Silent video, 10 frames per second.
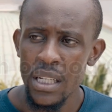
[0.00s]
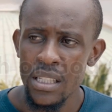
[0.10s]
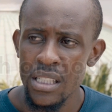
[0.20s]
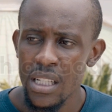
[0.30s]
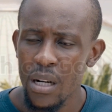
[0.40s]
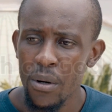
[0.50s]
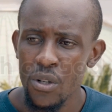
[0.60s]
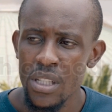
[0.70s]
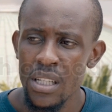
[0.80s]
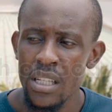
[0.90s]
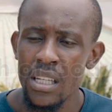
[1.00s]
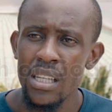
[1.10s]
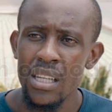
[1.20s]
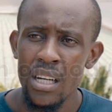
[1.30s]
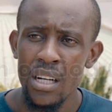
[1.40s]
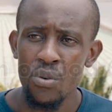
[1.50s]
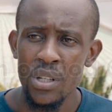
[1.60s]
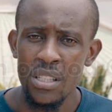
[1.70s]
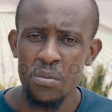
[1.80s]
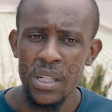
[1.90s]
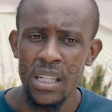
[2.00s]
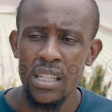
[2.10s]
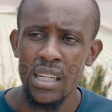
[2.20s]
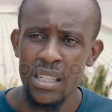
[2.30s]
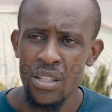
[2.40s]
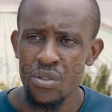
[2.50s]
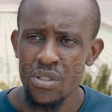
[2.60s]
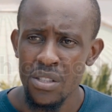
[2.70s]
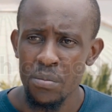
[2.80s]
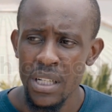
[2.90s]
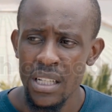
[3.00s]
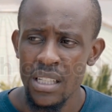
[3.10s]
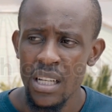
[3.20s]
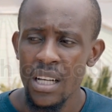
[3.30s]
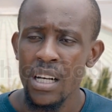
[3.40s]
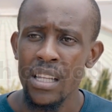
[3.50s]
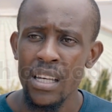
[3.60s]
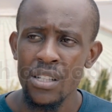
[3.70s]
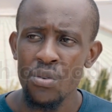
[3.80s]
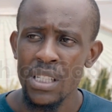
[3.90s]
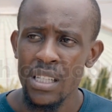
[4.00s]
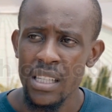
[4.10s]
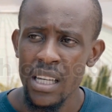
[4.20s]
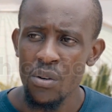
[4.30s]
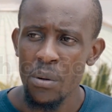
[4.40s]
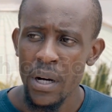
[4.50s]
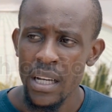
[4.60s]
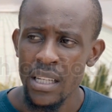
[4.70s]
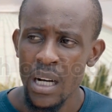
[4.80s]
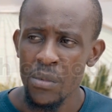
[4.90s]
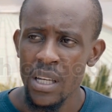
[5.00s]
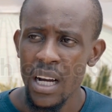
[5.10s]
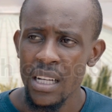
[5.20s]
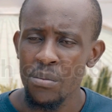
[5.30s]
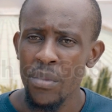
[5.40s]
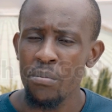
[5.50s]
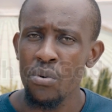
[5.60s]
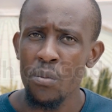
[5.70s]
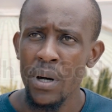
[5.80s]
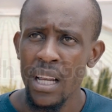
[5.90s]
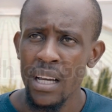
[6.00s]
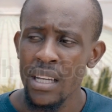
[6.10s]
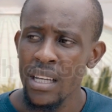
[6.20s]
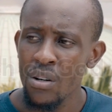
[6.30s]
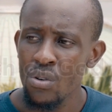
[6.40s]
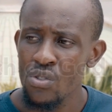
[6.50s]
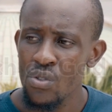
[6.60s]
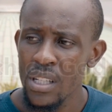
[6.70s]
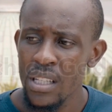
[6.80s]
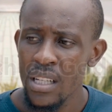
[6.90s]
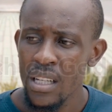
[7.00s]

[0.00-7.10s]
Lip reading: i-teaching about winning spirit and losing spirit. Then it was the day whereby nami ngiye ngathi mangiphuma la enkonzweni